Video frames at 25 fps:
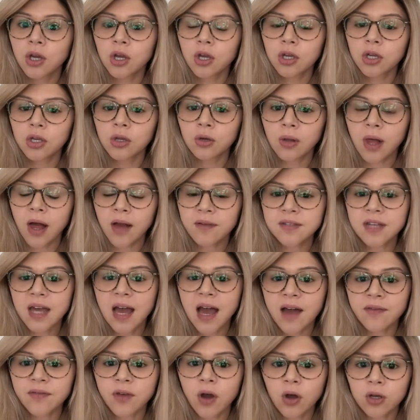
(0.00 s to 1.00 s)
you'll have to
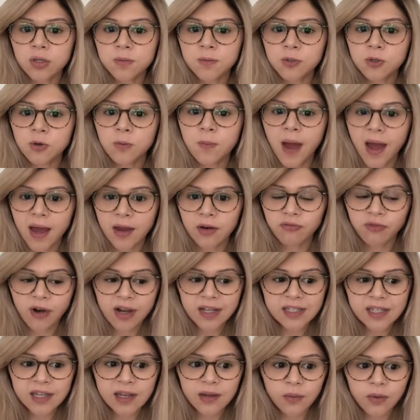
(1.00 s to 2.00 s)
have that hospital bag
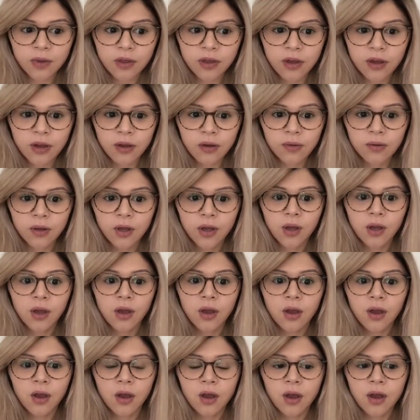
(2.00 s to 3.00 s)
ready with you.
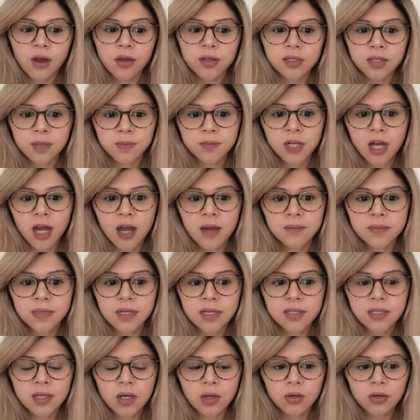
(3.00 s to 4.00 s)
Sometimes
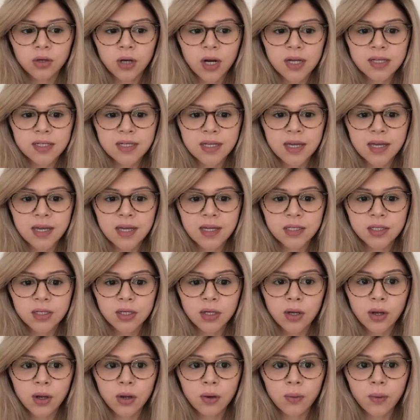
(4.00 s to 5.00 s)
it's a good idea
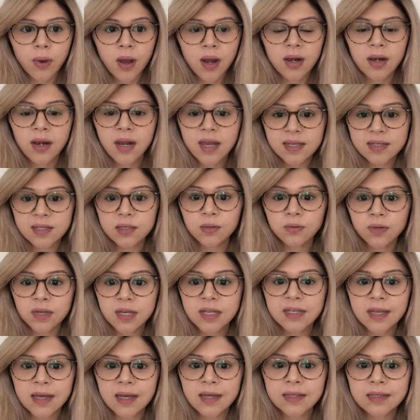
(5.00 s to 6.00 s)
to list all
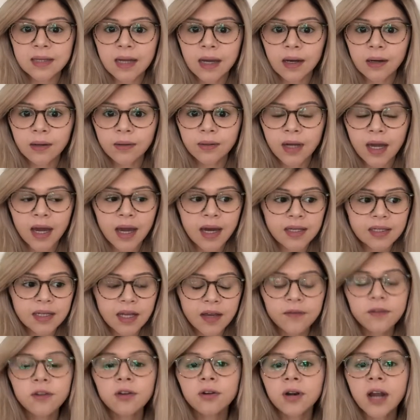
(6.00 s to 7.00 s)
these things down, and
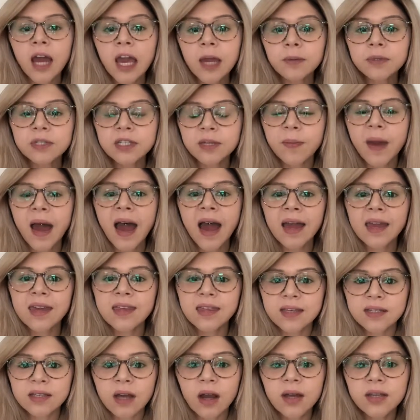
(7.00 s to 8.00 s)
if you're unable to pack
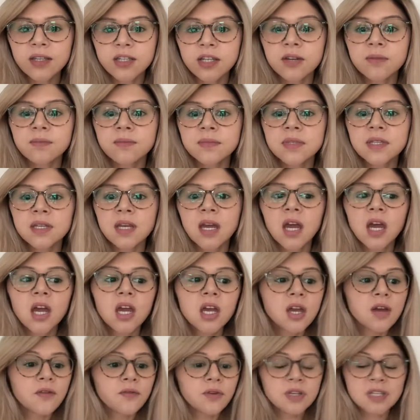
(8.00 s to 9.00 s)
these items,
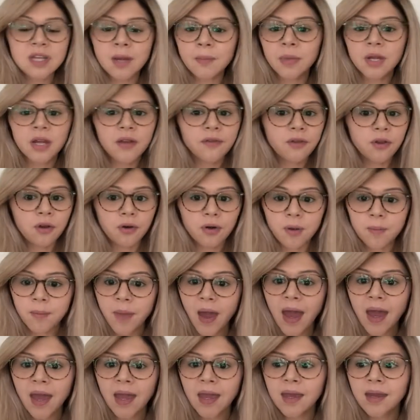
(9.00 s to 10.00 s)
for example, if you're in
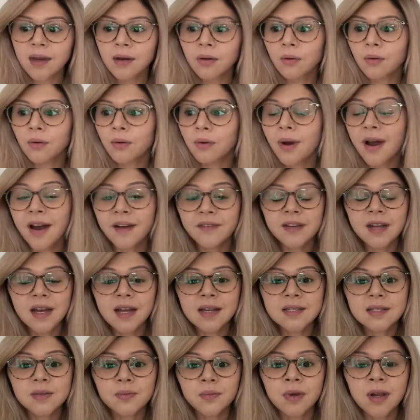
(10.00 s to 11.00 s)
pain or have to
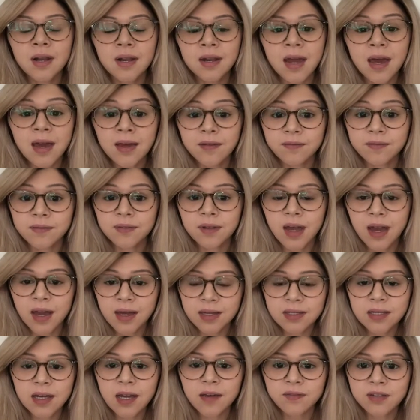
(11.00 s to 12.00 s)
ask
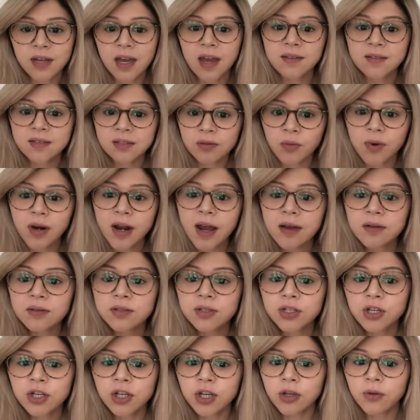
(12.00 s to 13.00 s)
someone
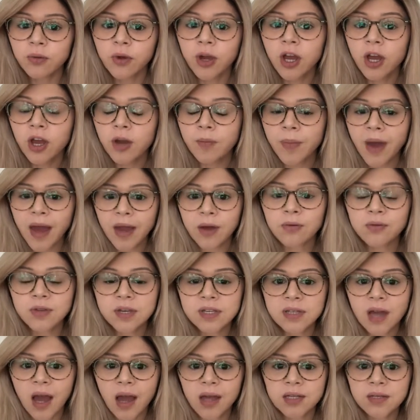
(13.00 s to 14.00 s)
else to pack all
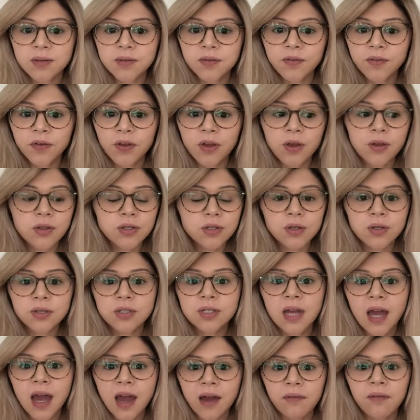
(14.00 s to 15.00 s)
these items for you, it's good
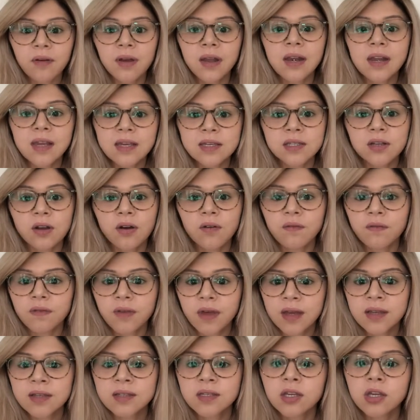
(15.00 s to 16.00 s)
to have a list of
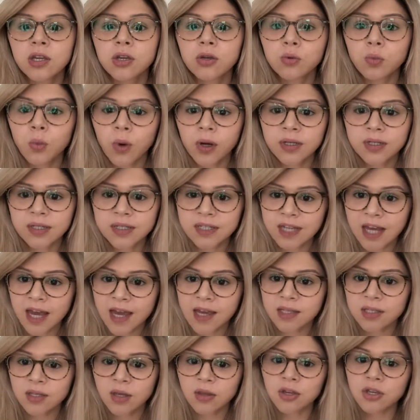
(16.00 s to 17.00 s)
things that you'd want to
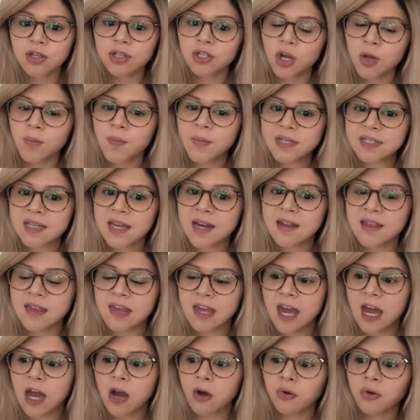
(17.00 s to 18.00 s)
take so that you don't miss
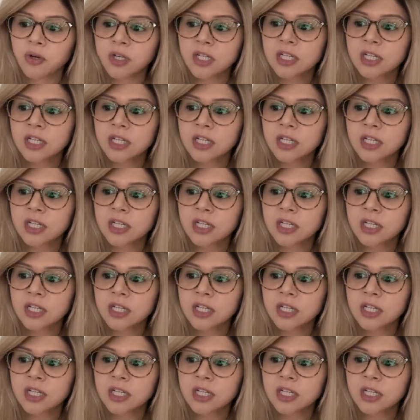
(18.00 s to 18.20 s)
anything out.